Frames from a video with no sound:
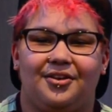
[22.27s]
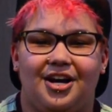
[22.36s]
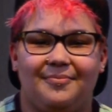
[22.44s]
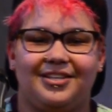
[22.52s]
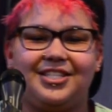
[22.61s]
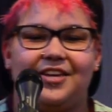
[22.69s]

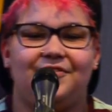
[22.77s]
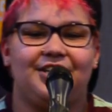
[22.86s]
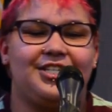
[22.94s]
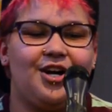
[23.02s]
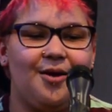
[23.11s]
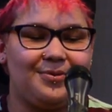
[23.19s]
I'm Xavier
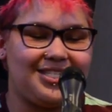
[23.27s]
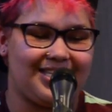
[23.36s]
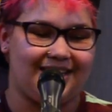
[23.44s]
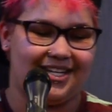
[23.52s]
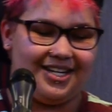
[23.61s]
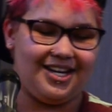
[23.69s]

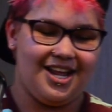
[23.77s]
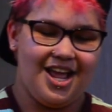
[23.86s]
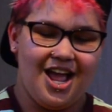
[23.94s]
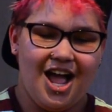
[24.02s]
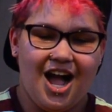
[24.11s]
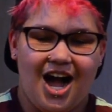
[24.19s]

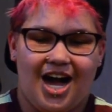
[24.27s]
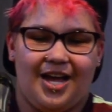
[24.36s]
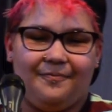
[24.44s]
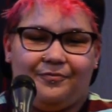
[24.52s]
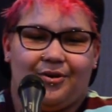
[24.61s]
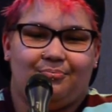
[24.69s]
Thompson.
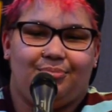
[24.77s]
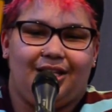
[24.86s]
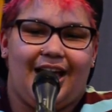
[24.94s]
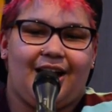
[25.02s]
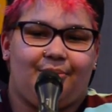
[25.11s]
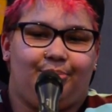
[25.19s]
I'm from
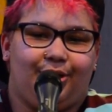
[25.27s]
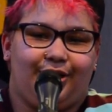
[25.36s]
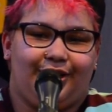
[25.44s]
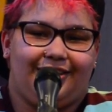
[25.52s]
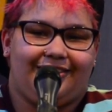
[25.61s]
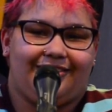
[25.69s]
Blackburn.